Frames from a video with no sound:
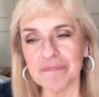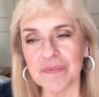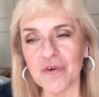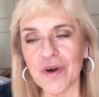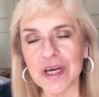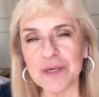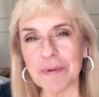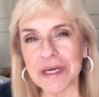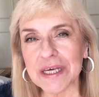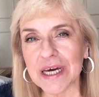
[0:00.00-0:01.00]
your
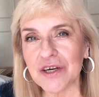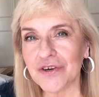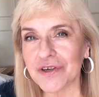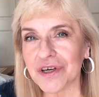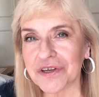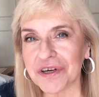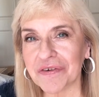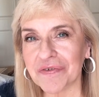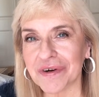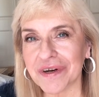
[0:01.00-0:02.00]
expectations are
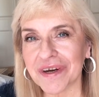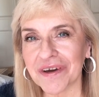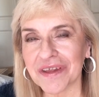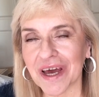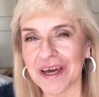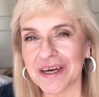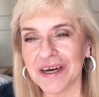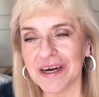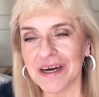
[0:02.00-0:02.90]
different, aren't they?